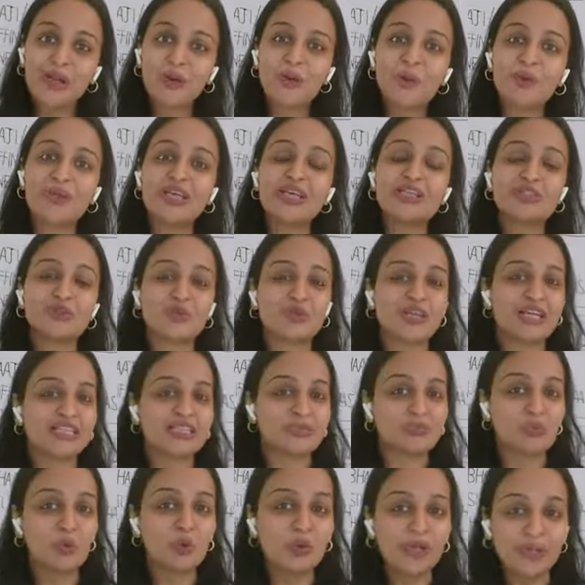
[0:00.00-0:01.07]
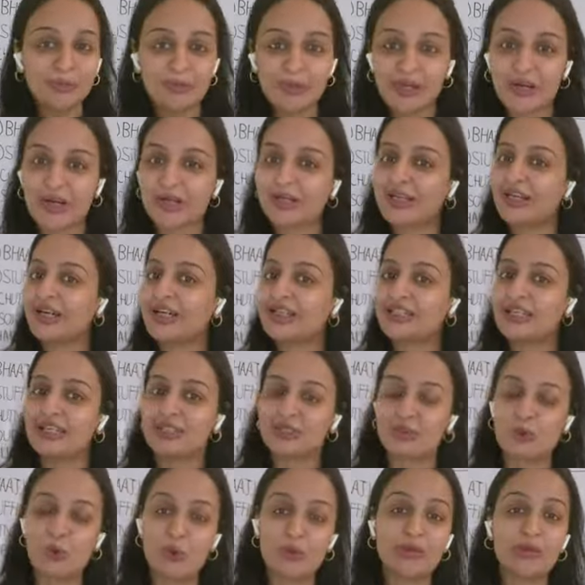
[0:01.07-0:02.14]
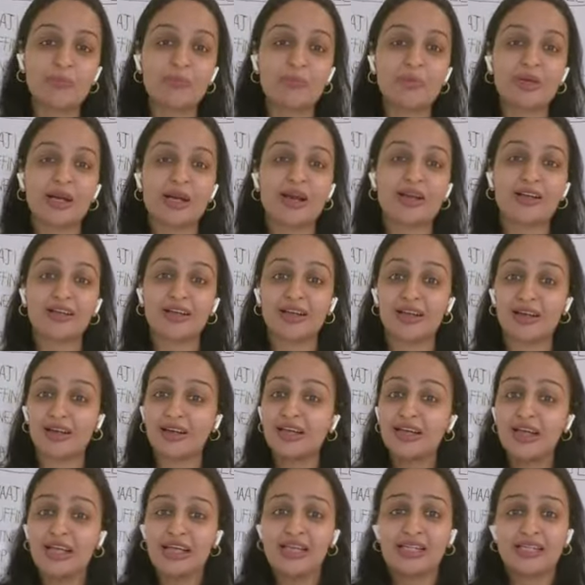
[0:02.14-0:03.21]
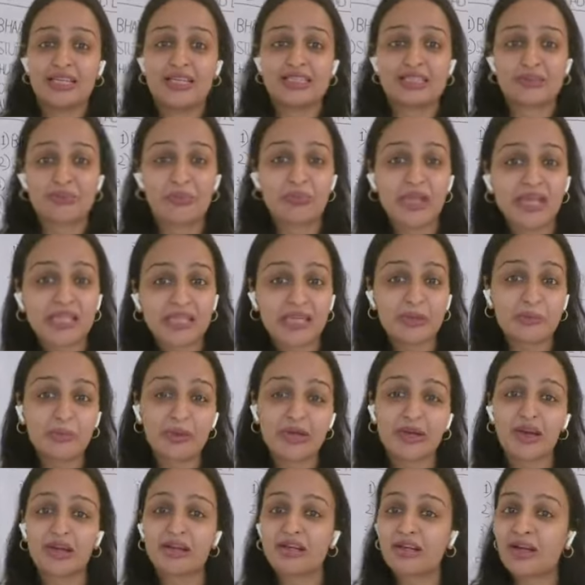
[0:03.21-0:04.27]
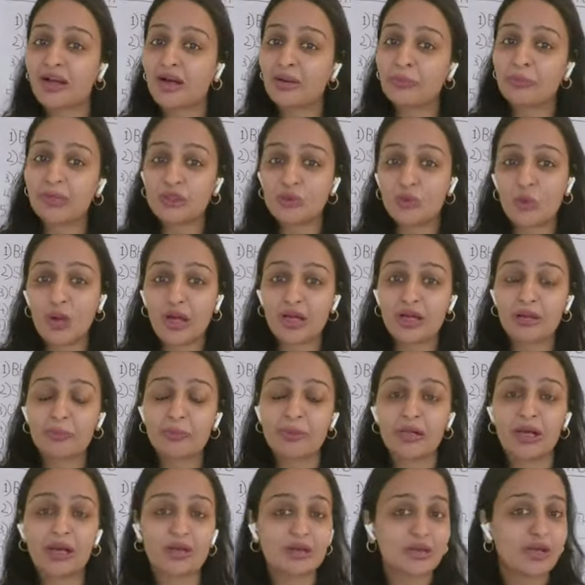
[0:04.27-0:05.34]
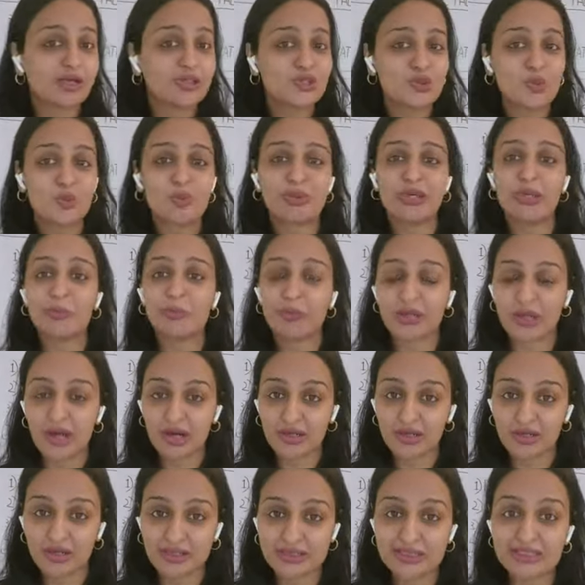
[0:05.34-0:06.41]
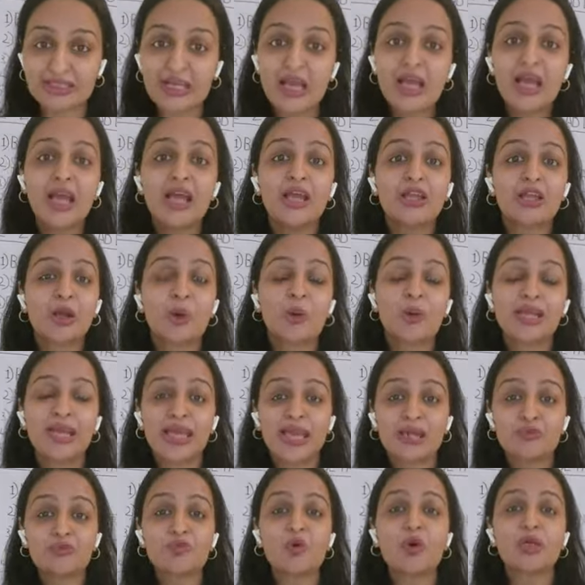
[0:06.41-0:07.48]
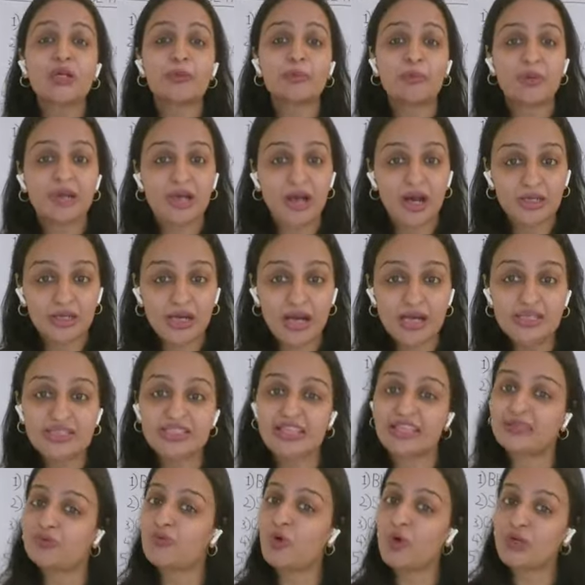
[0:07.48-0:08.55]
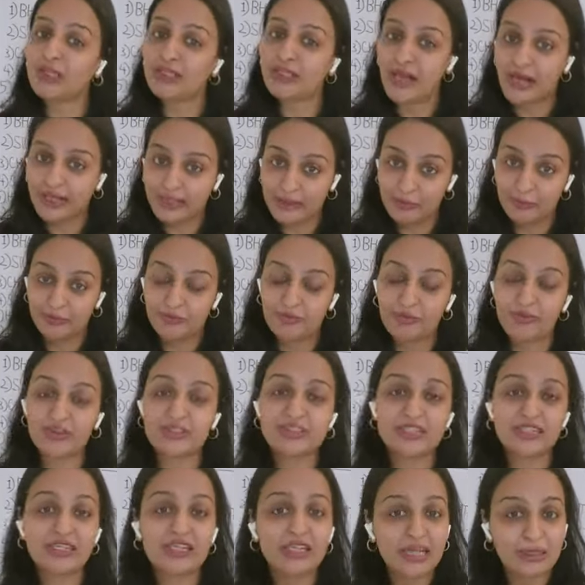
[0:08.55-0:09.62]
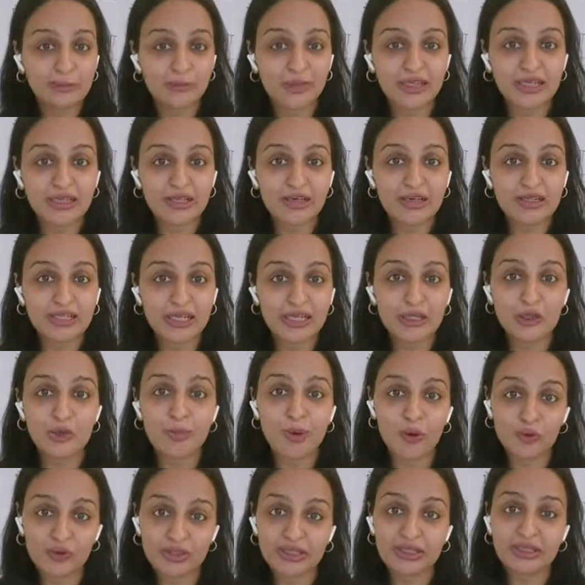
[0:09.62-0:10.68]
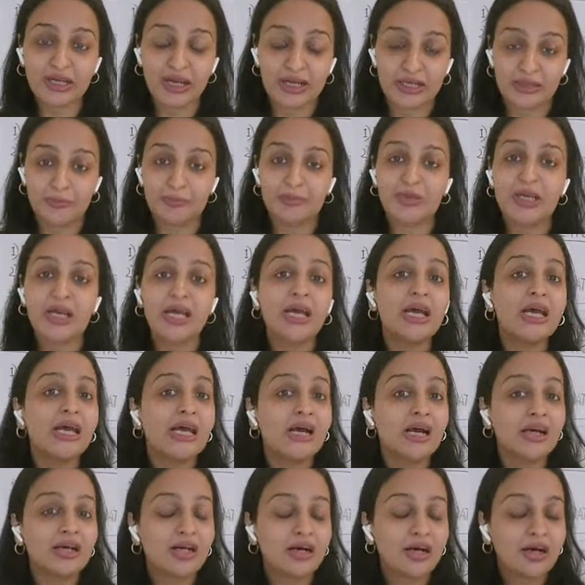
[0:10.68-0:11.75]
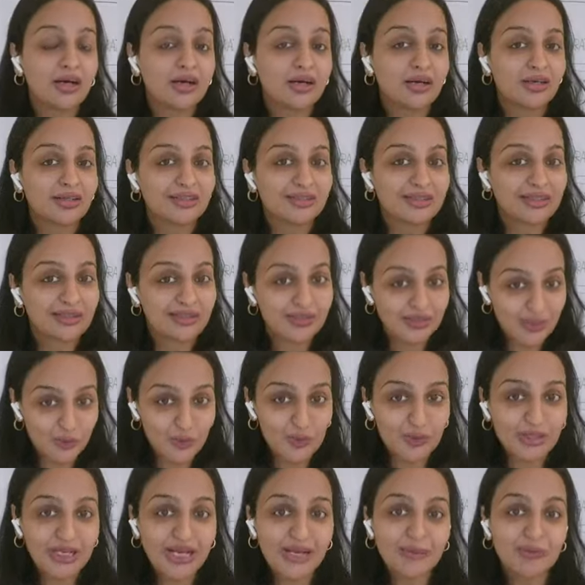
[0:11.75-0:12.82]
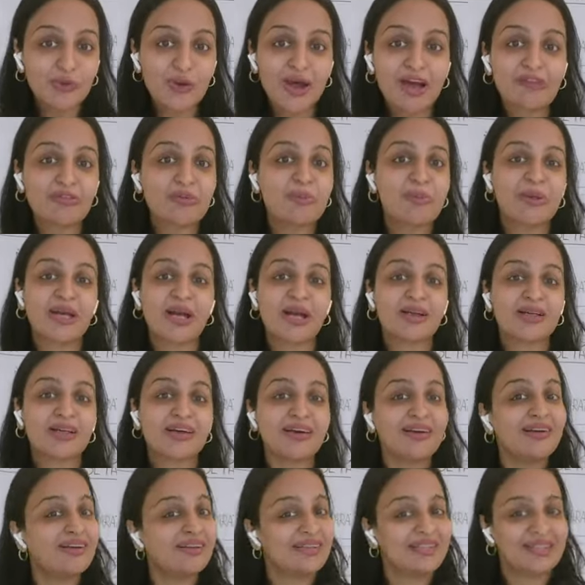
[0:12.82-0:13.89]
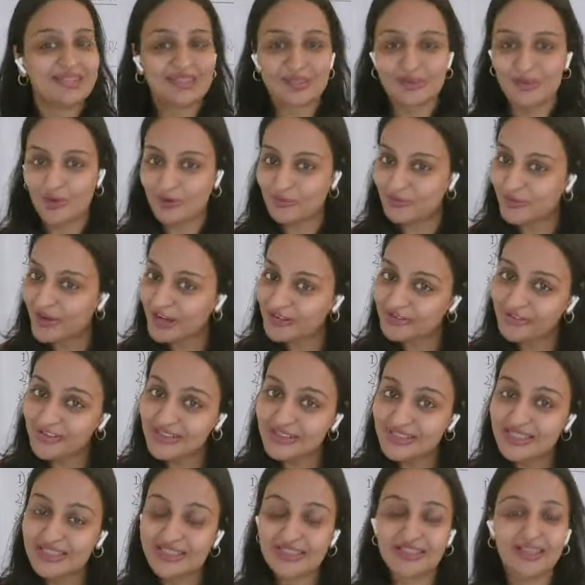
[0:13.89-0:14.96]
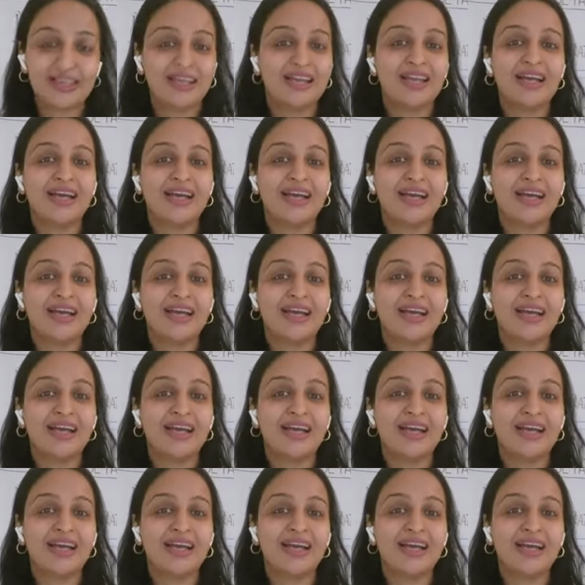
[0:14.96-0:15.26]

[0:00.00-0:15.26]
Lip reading: Okay, so there's mooli parantha, there's gobi parantha, there's methi parantha, bathua ka parantha, so many paranthas. Now again, what paranthas and what time? Firstly, let me tell you about the time. The good time to have a parantha is not breakfast,